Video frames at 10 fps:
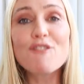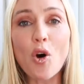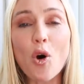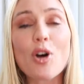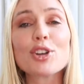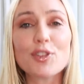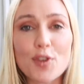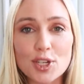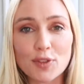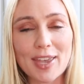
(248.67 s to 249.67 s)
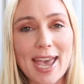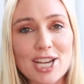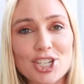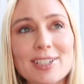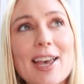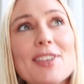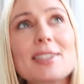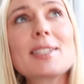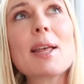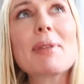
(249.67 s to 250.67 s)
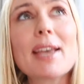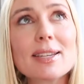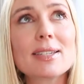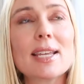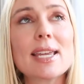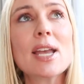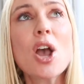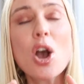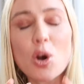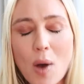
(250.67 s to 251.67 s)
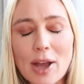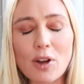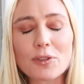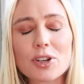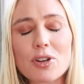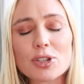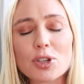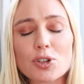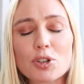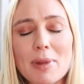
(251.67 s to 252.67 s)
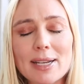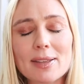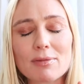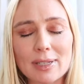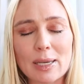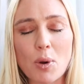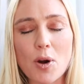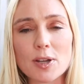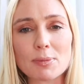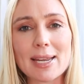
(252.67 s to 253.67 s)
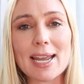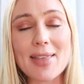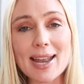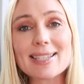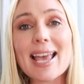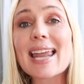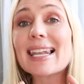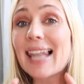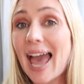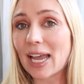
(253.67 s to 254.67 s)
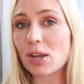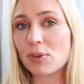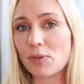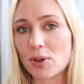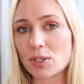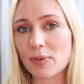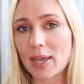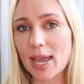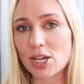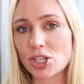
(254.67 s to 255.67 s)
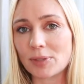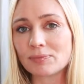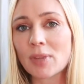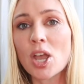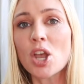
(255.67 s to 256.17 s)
Four, diversification. Now, this is something I see quite often on social media that really worries me, and that is a lack of diversification.